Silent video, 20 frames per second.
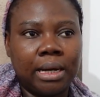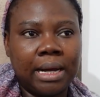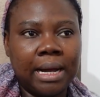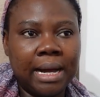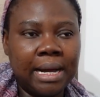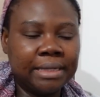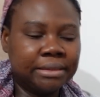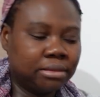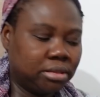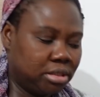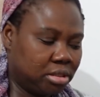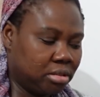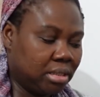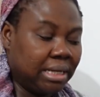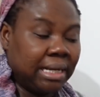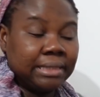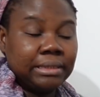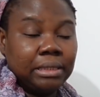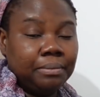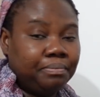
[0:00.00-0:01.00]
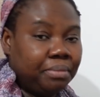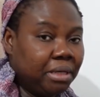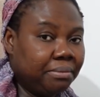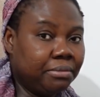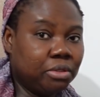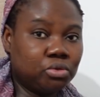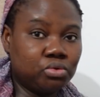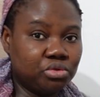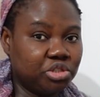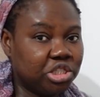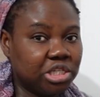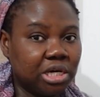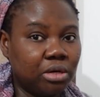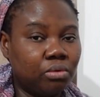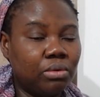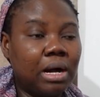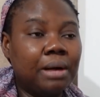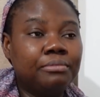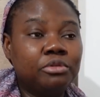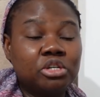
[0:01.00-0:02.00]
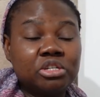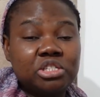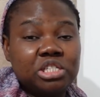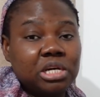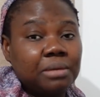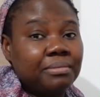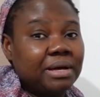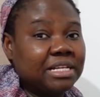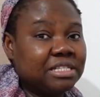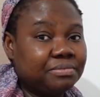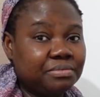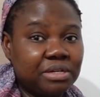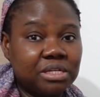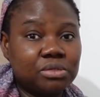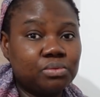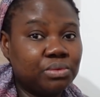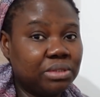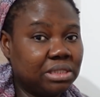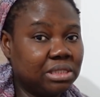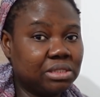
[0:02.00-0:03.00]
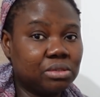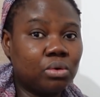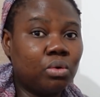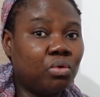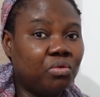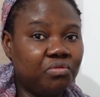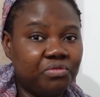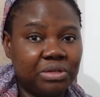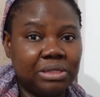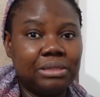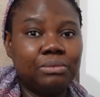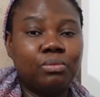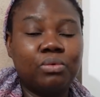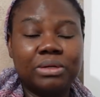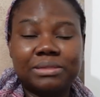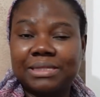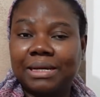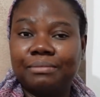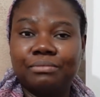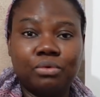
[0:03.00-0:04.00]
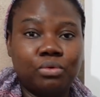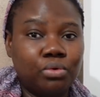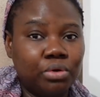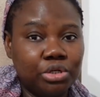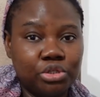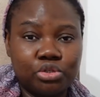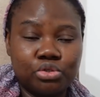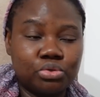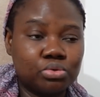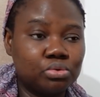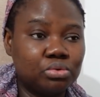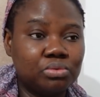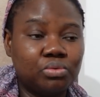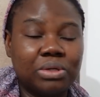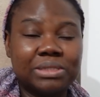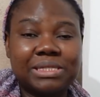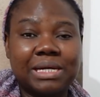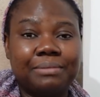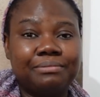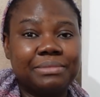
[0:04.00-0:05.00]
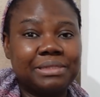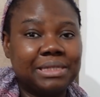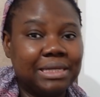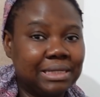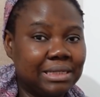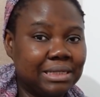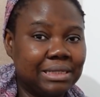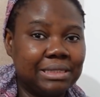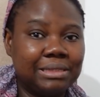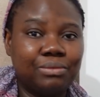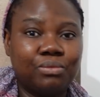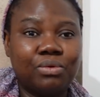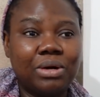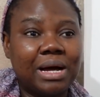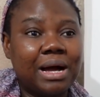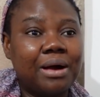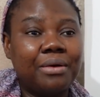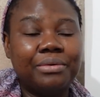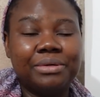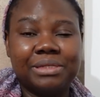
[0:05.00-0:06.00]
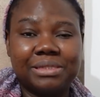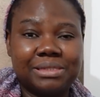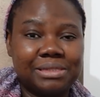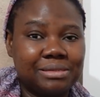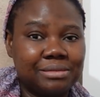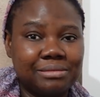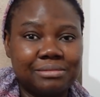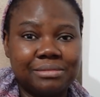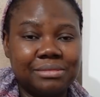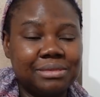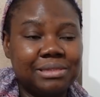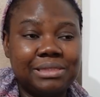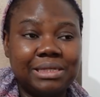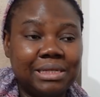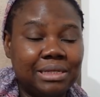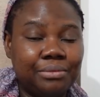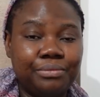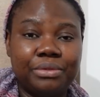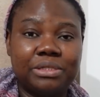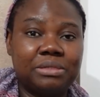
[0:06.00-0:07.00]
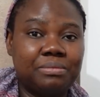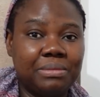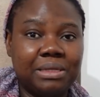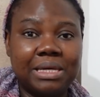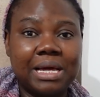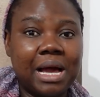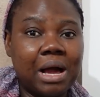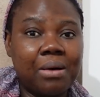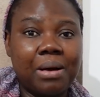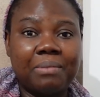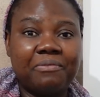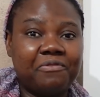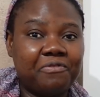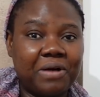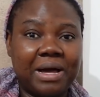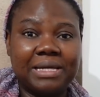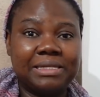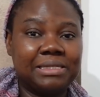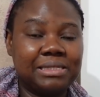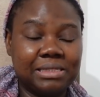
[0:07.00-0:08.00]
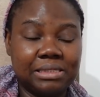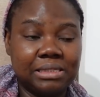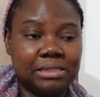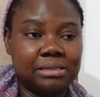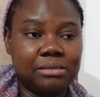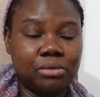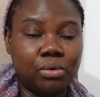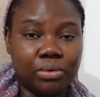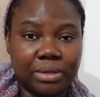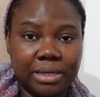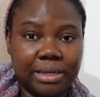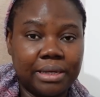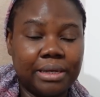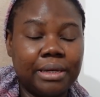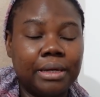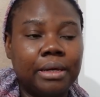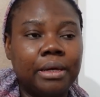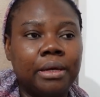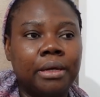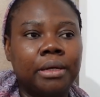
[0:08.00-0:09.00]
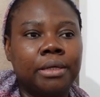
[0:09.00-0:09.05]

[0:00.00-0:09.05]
And it's not like they pay me to share. I'm just sharing my experience with this COVID, what I'm going through, what I'm taking, how it's dealing with me, how I'm fighting it, okay?